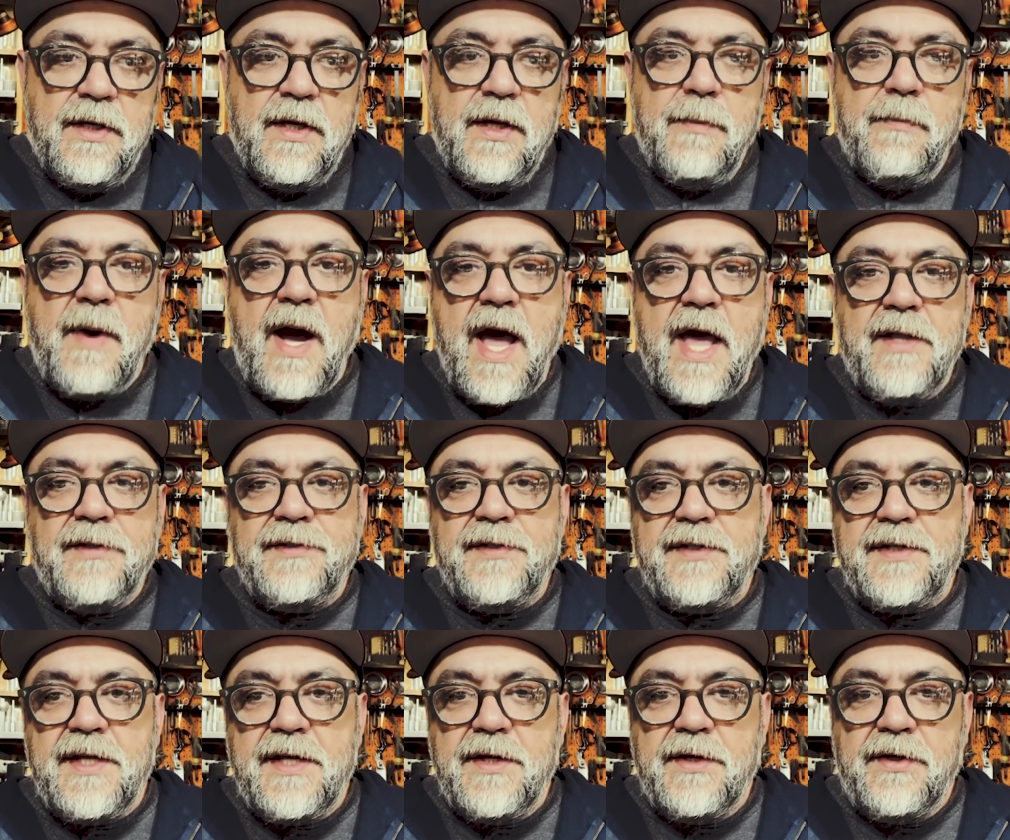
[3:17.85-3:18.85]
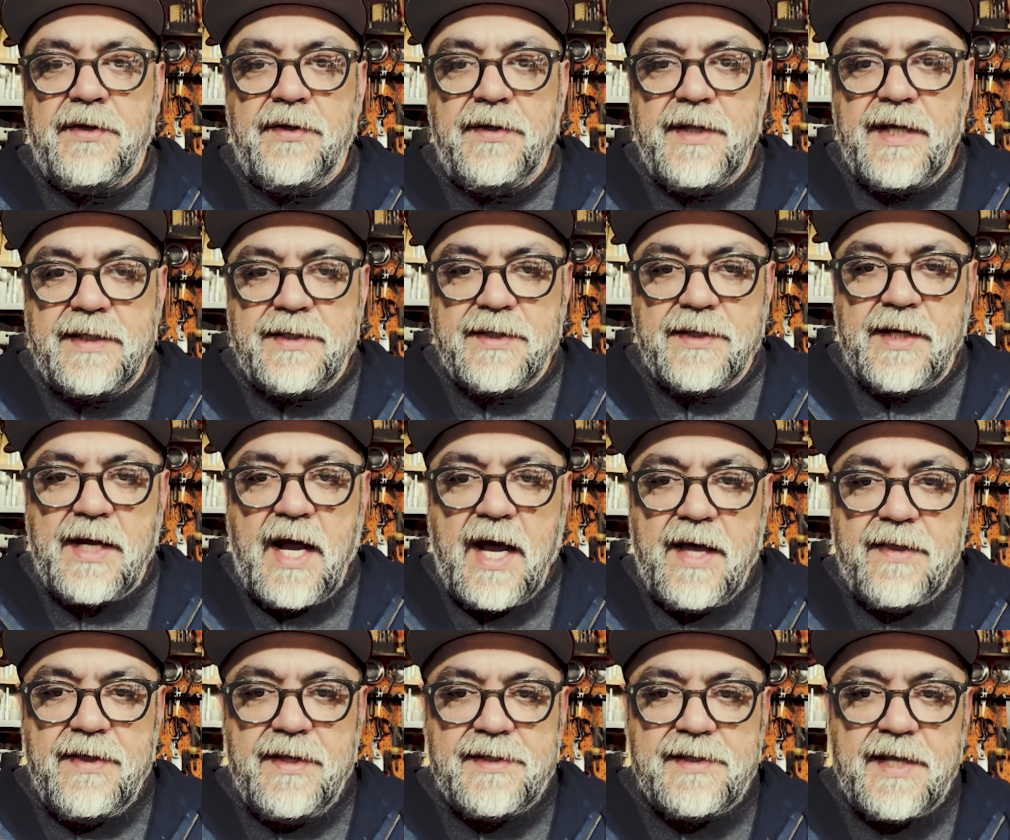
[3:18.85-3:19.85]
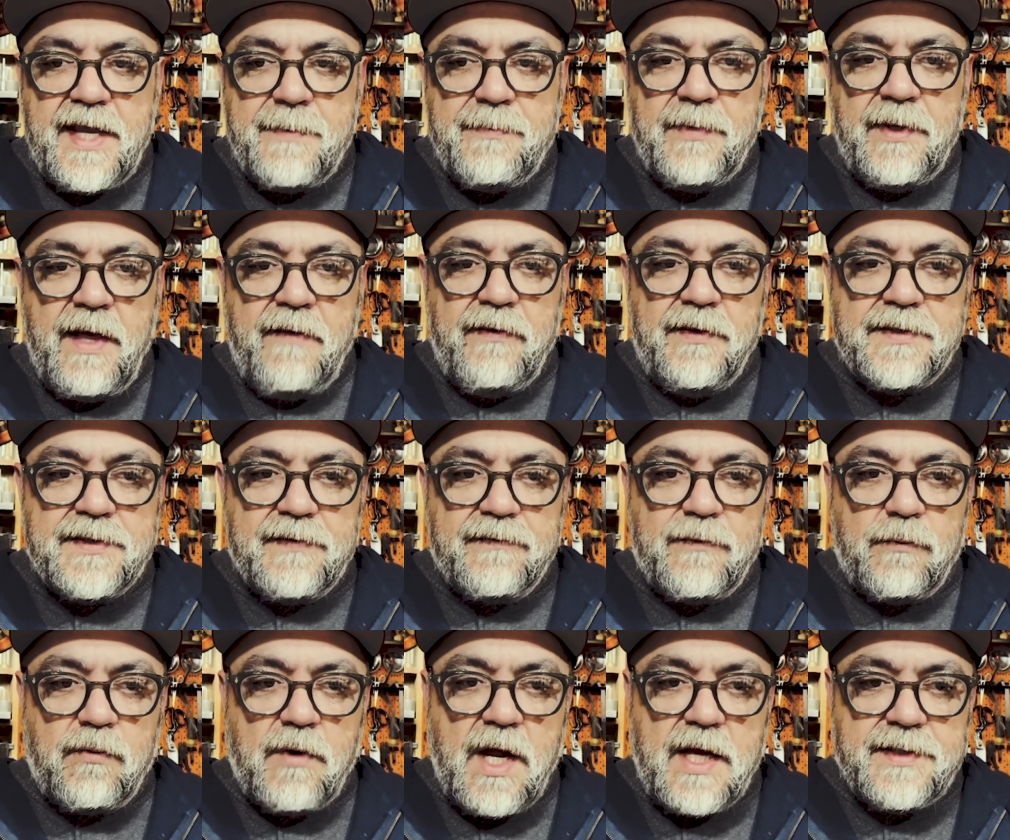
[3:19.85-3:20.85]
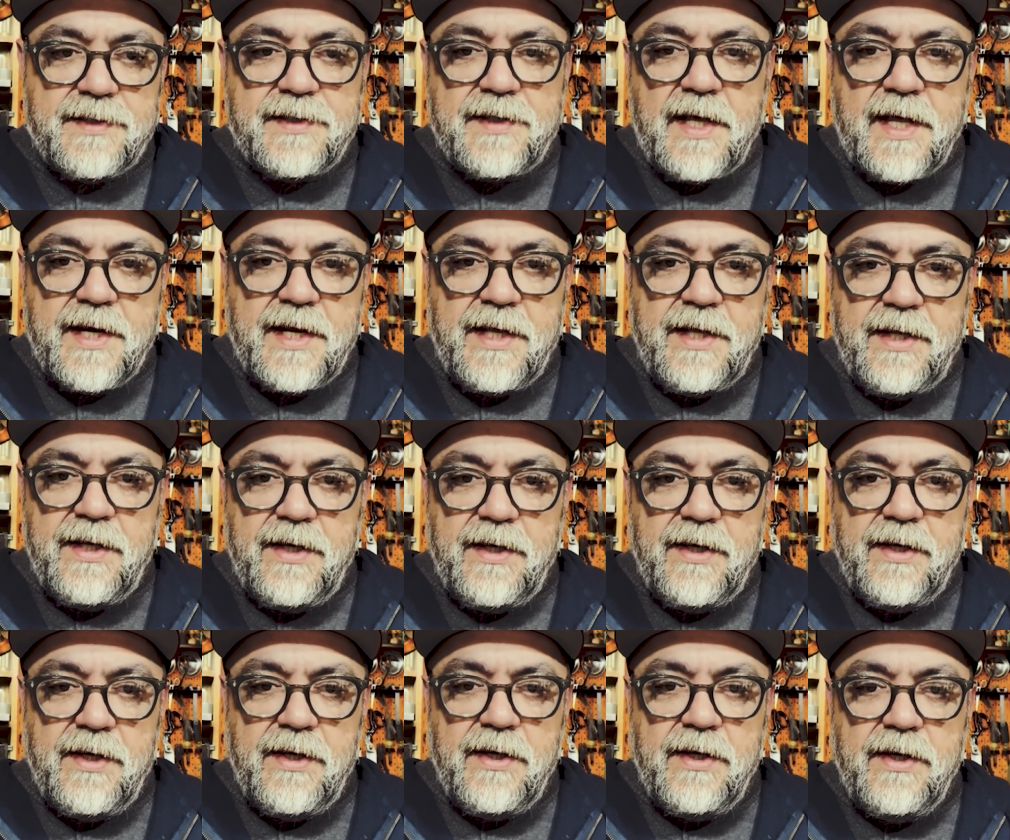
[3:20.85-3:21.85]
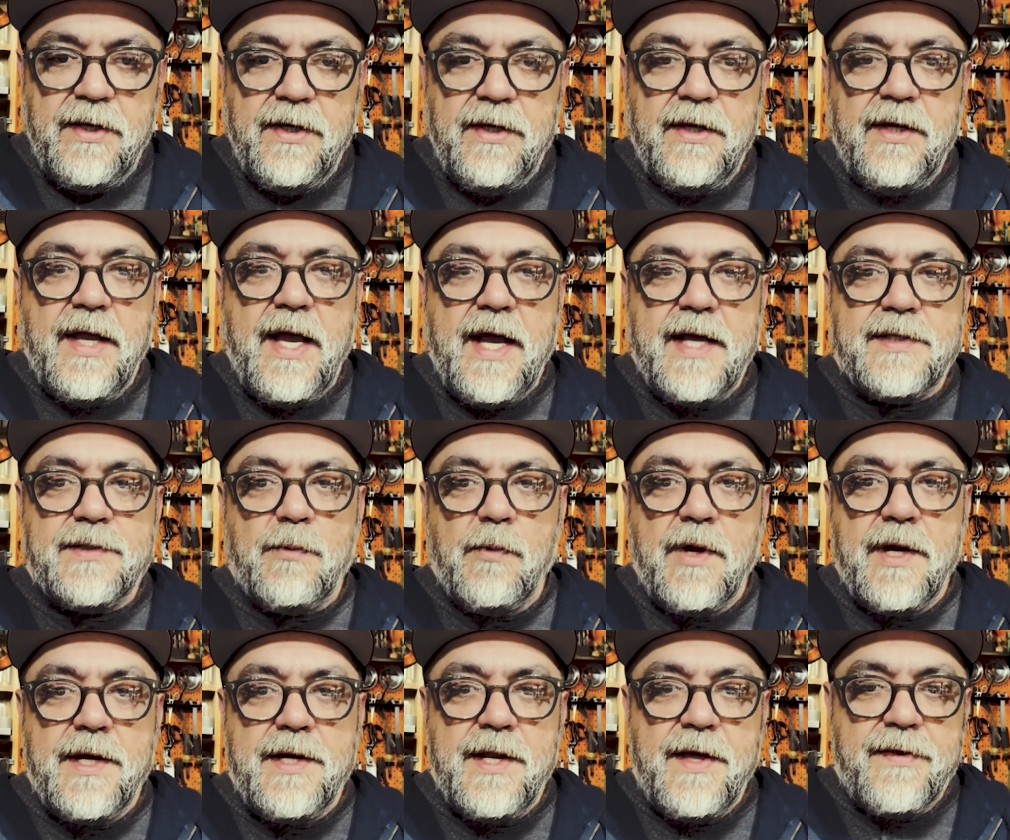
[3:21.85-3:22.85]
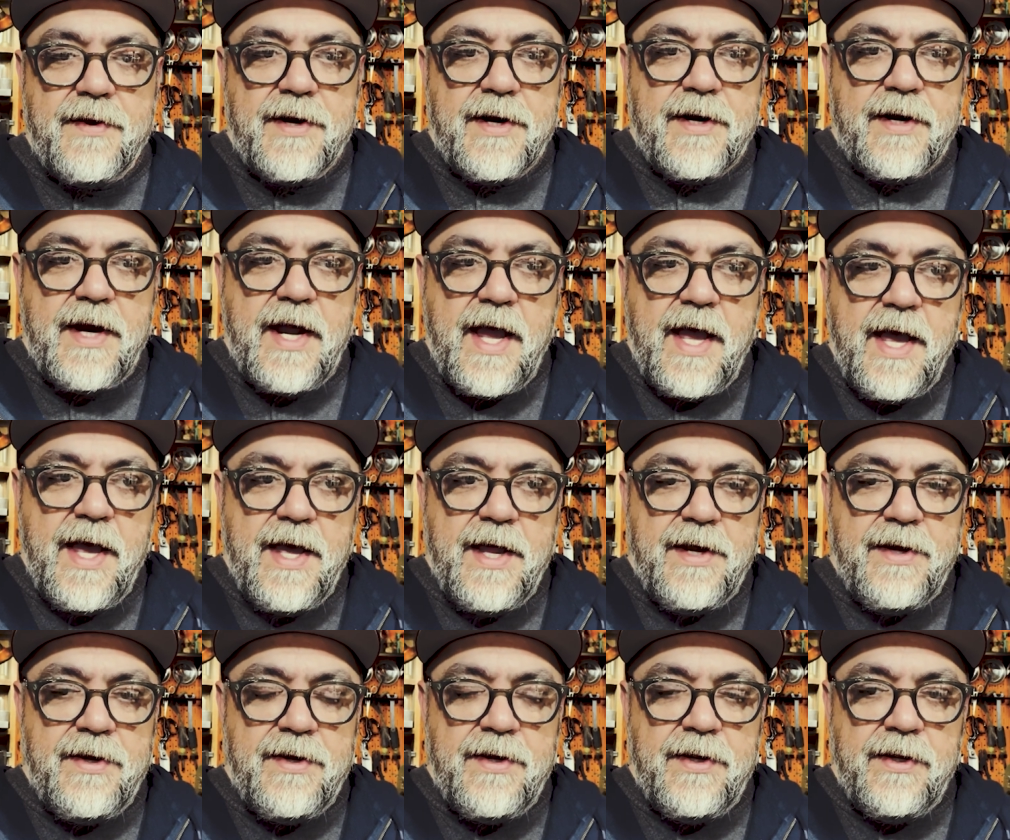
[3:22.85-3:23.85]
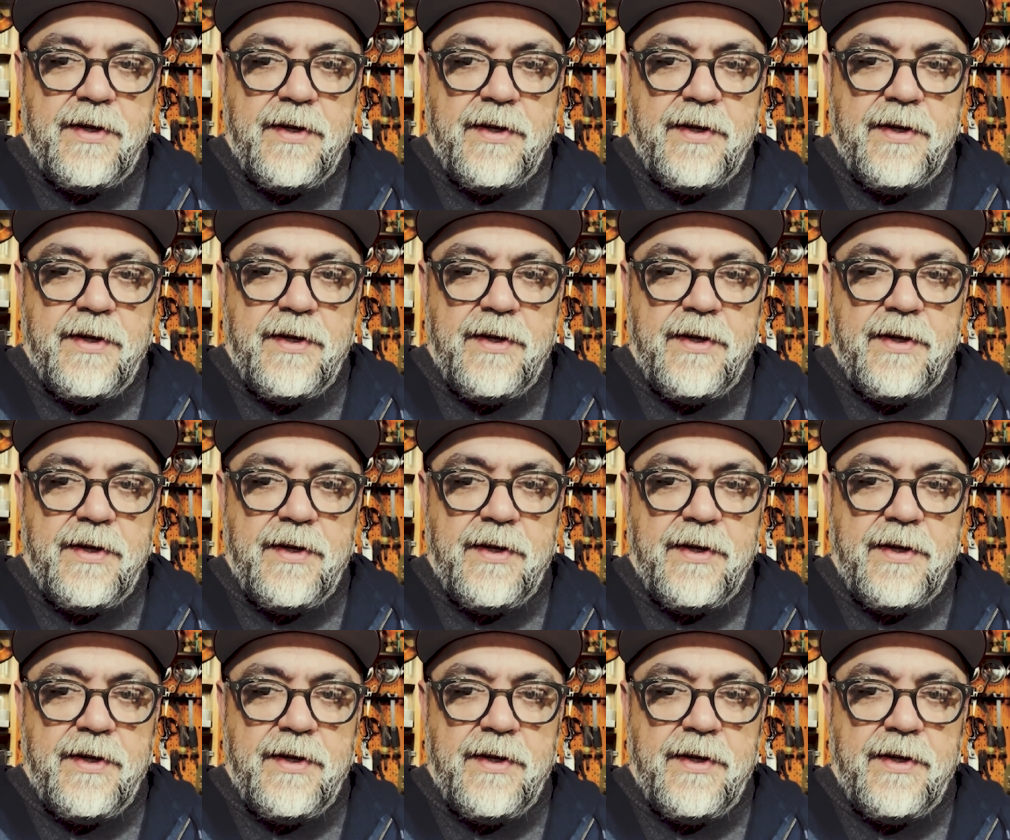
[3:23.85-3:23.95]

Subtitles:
mild steel that's got the same levels of rust on it as one another and